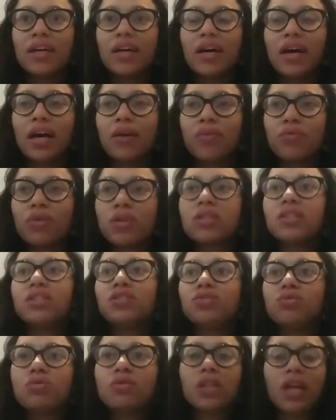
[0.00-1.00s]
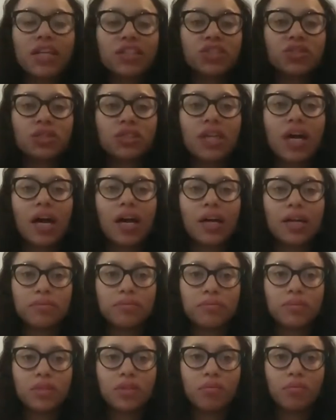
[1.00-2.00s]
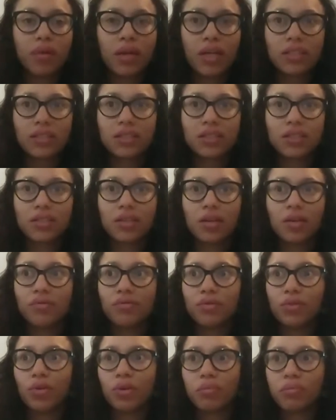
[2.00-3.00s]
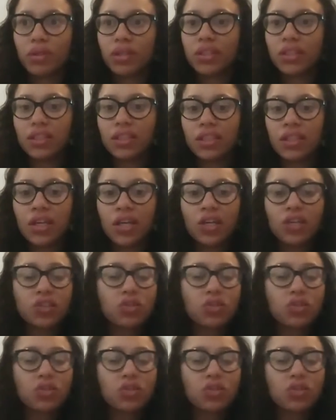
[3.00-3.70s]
uh, really utilize your time to the best of your ability.